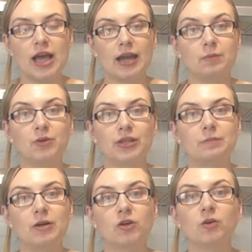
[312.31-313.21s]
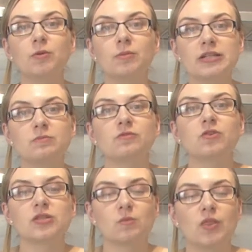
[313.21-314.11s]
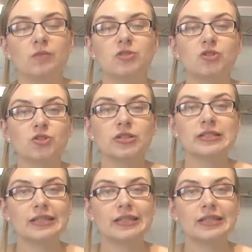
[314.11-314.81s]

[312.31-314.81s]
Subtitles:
And I'm putting them on a couple of minutes before because I want them to just